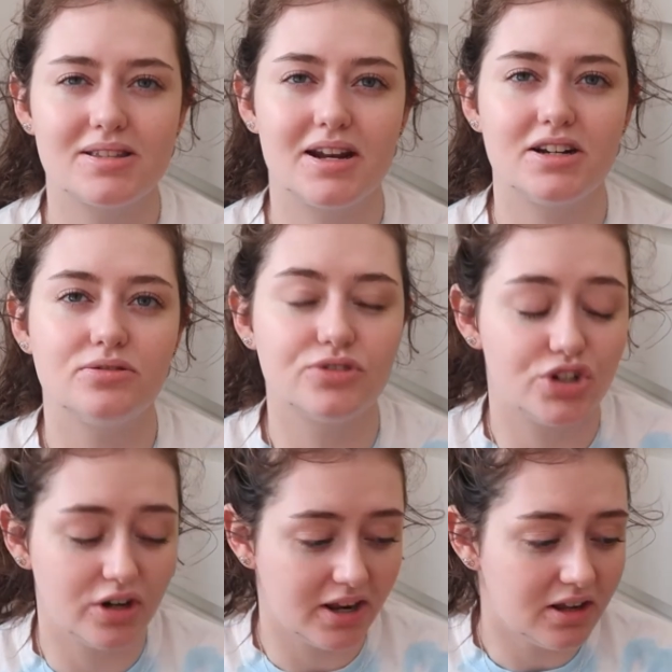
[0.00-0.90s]
that I don't
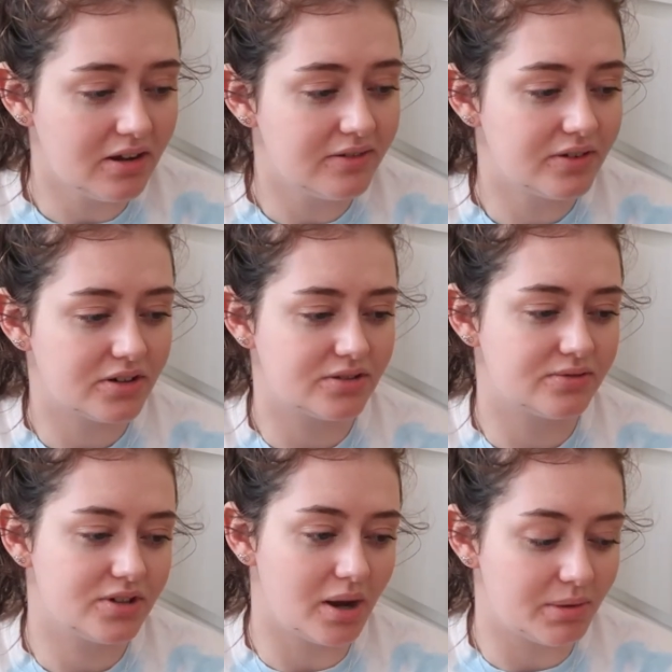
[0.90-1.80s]
truly love or
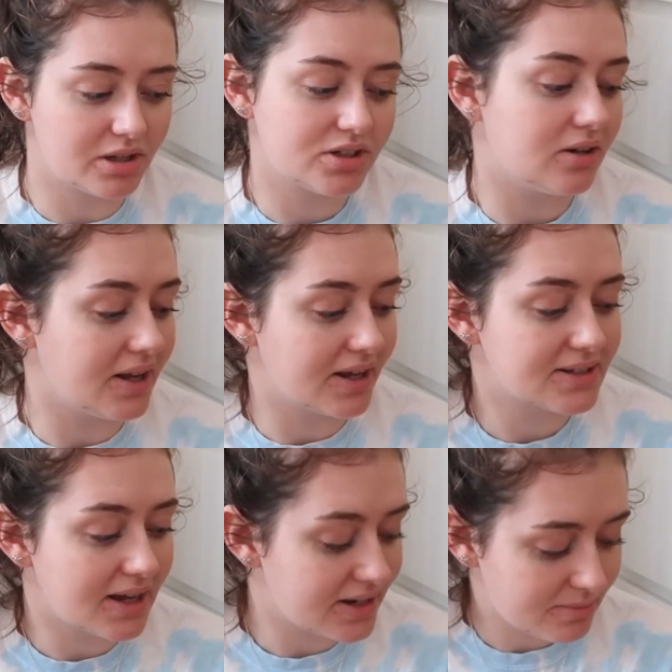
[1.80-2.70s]
I'm not truly
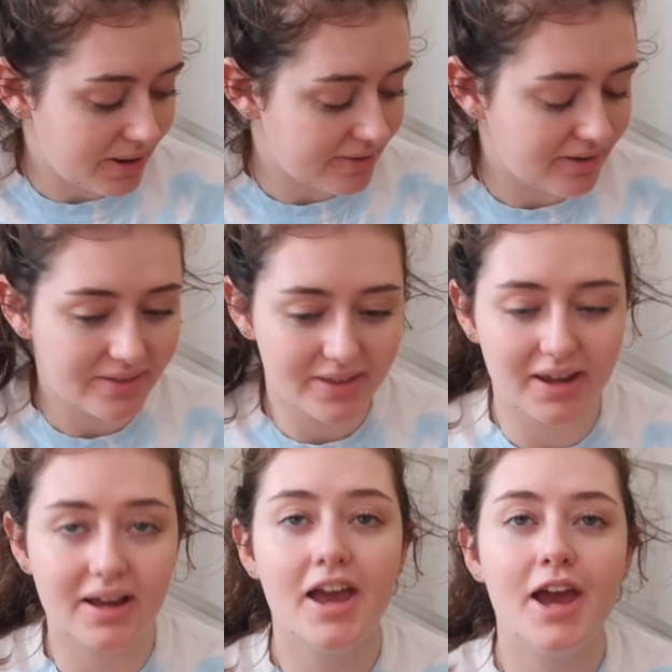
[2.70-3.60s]
excited about or
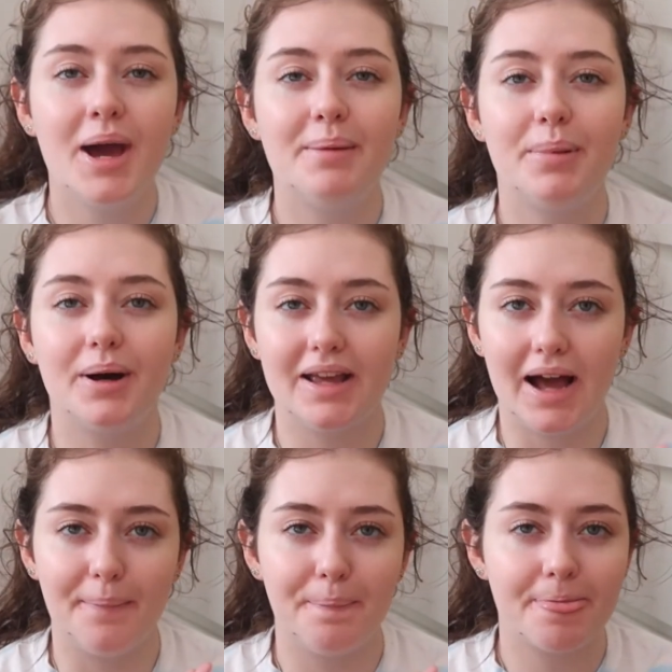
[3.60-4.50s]
anything. But
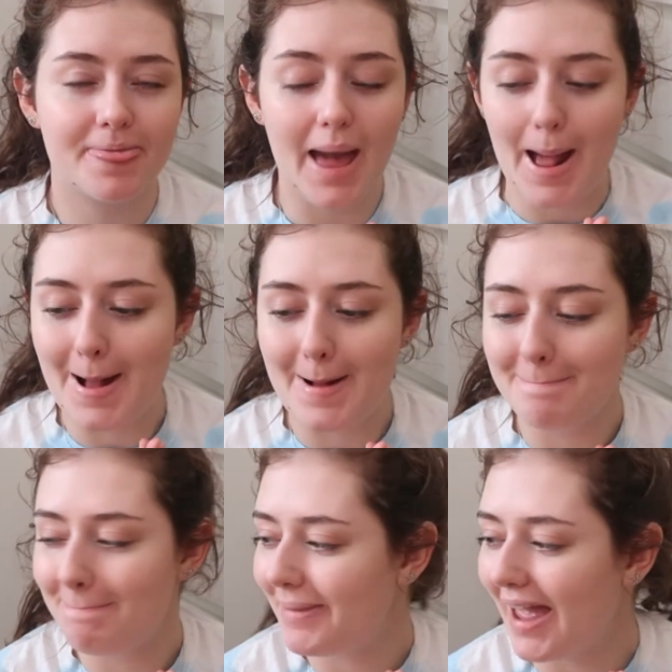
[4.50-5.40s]
yeah,
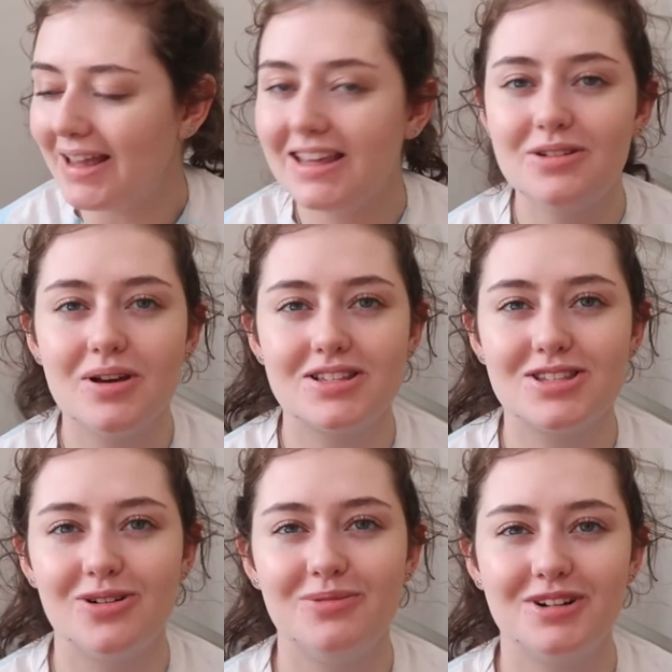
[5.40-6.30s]
thank you
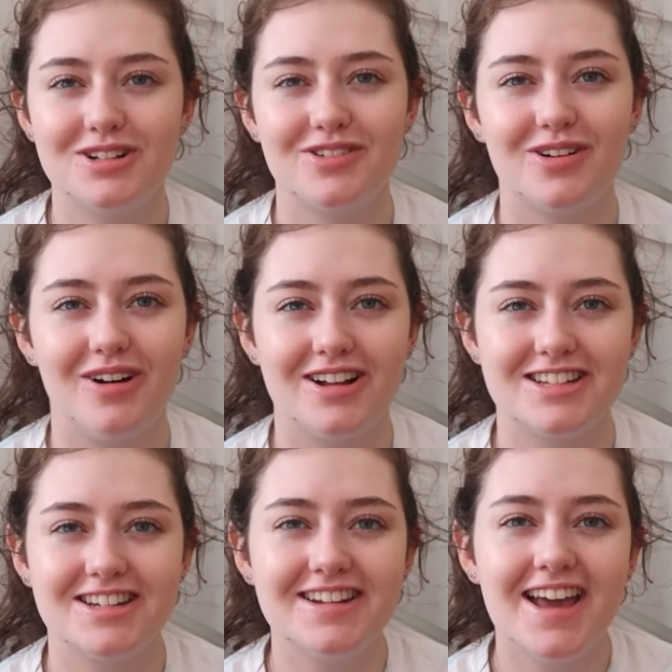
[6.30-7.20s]
so much for
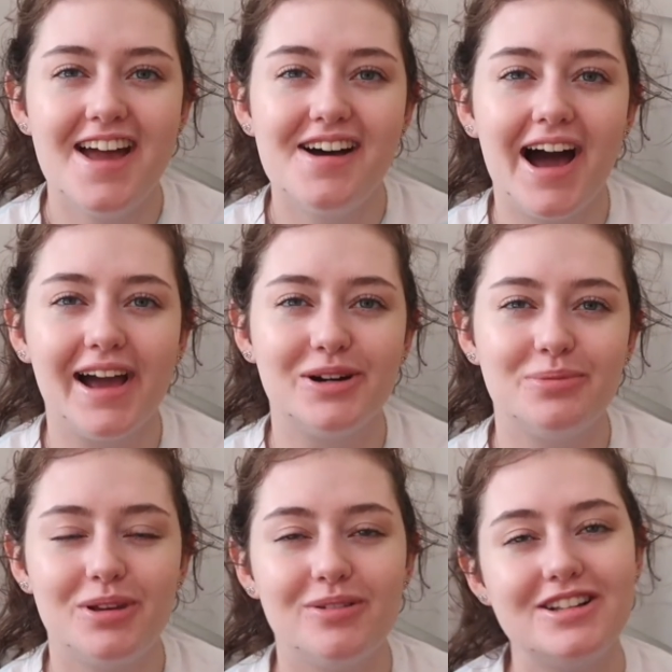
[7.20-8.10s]
watching. I
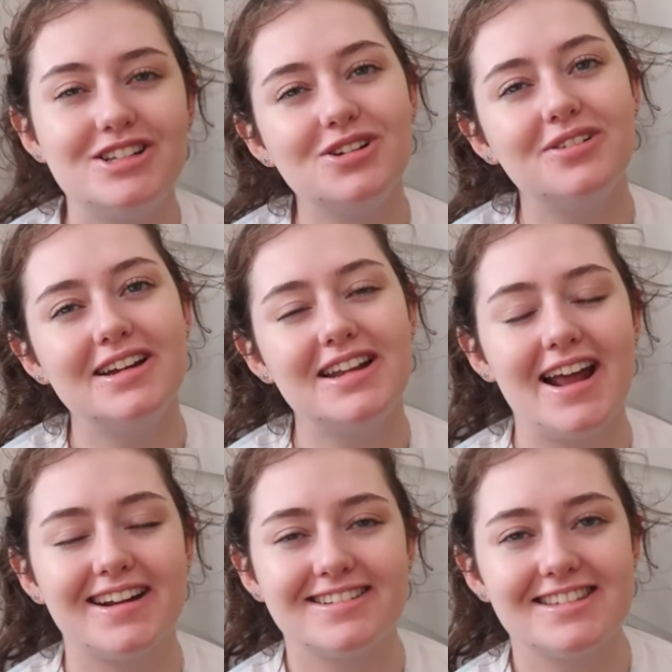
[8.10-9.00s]
hope you enjoyed,
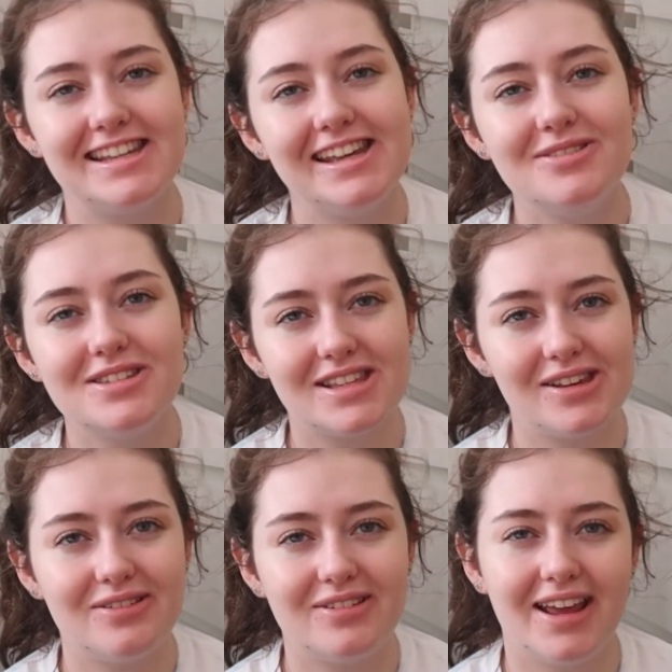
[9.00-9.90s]
and I'll see you
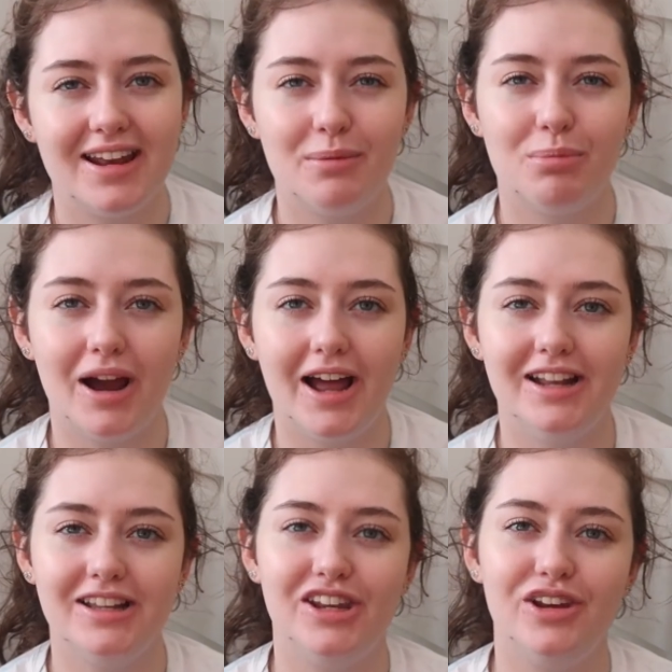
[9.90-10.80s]
soon in a
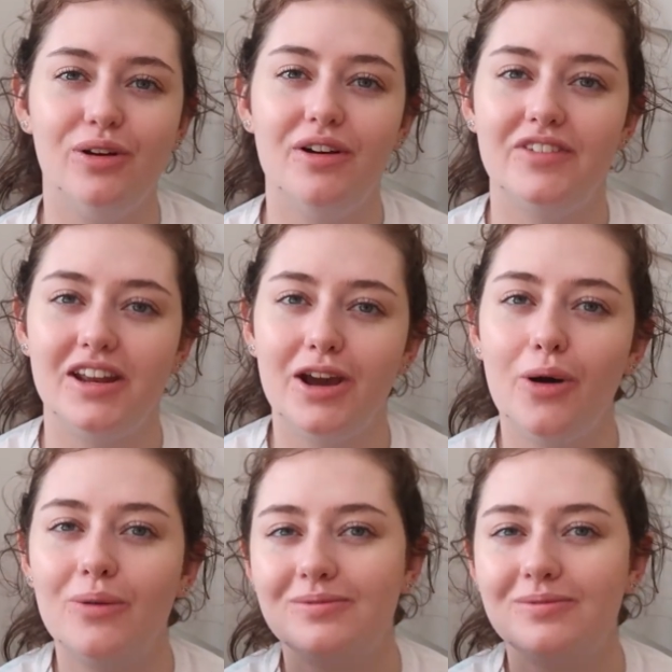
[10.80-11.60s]
brand new video.